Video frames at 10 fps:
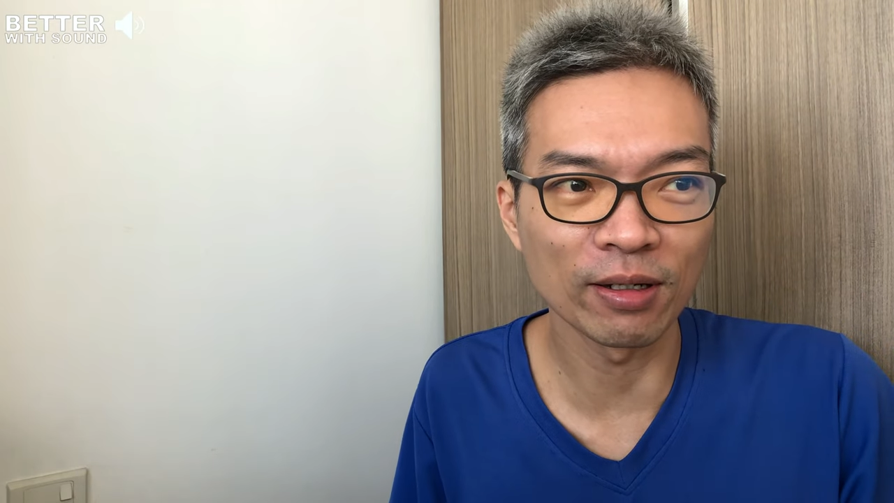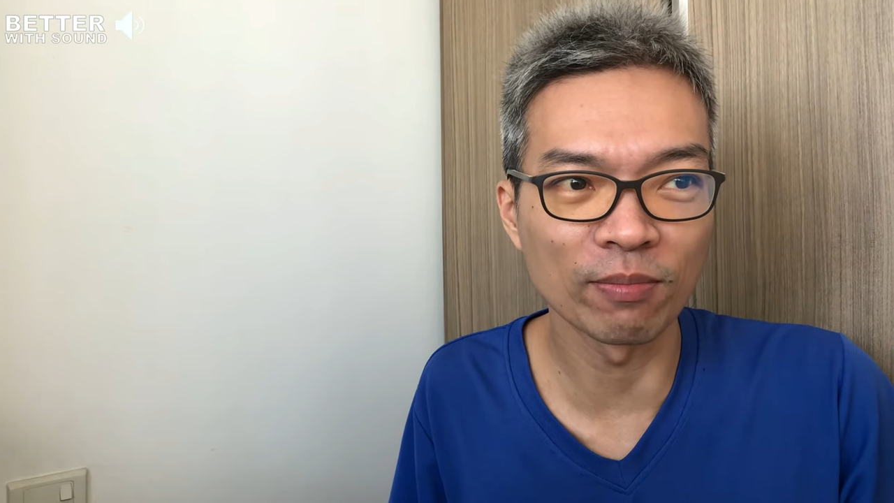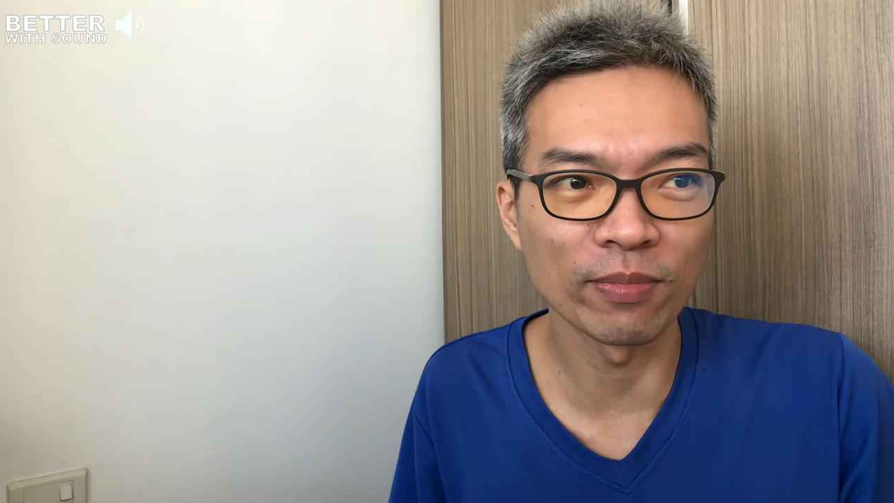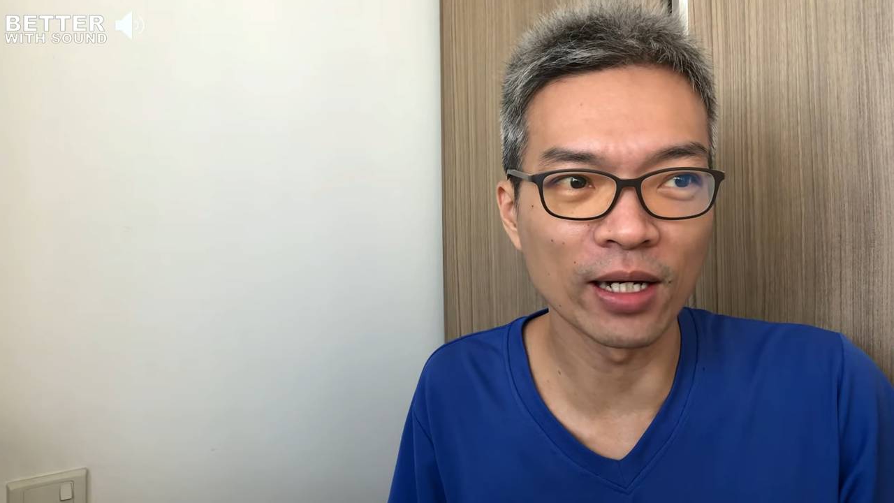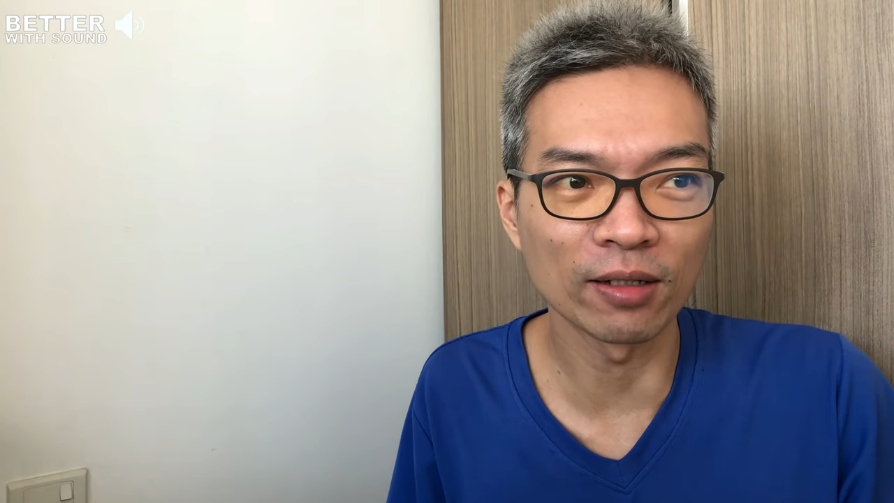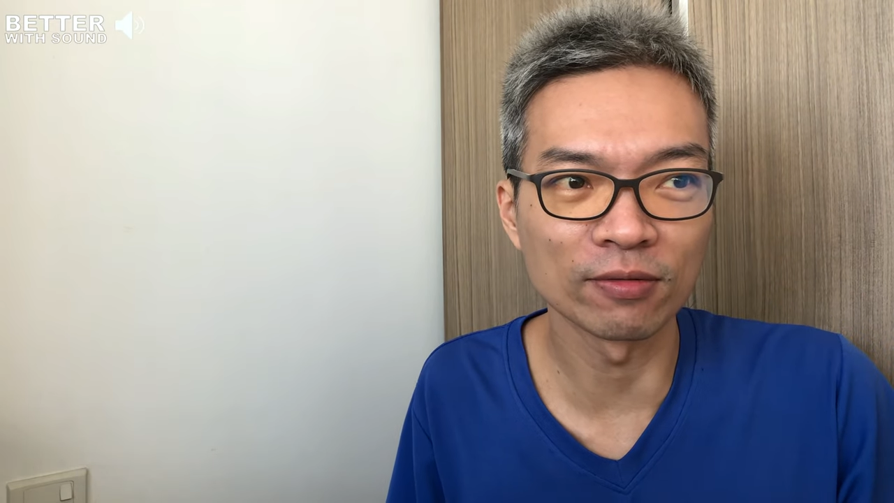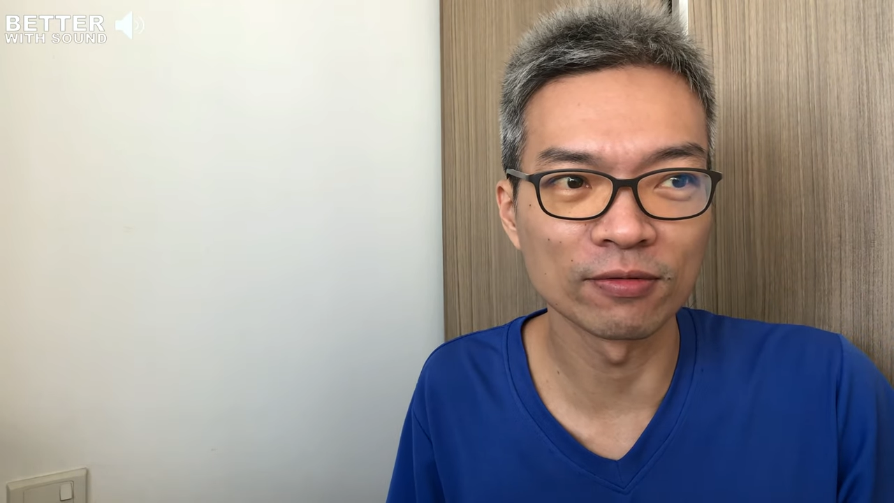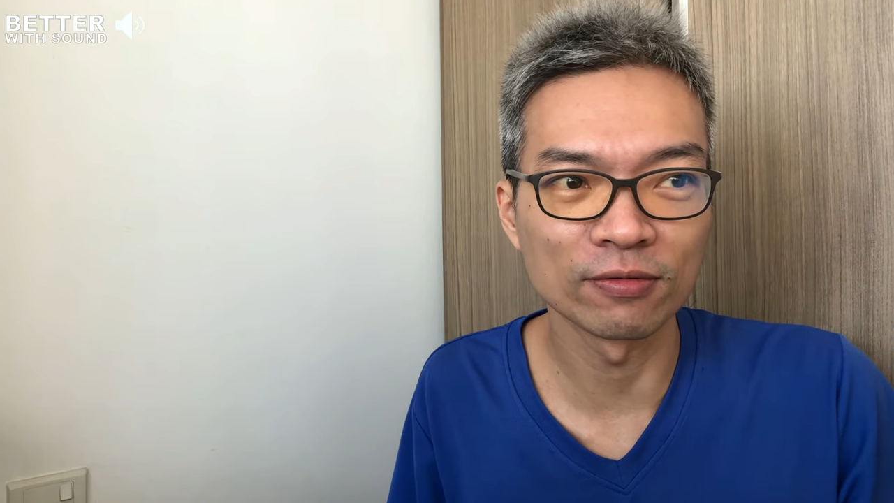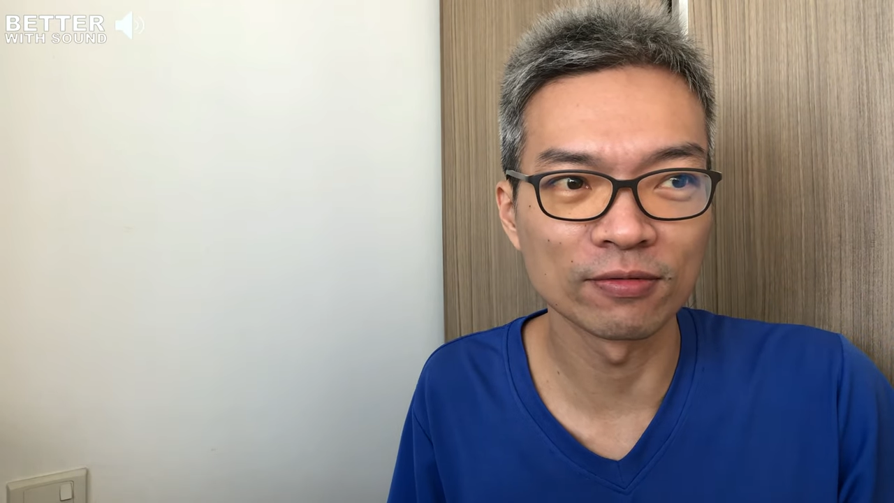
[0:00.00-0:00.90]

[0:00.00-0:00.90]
about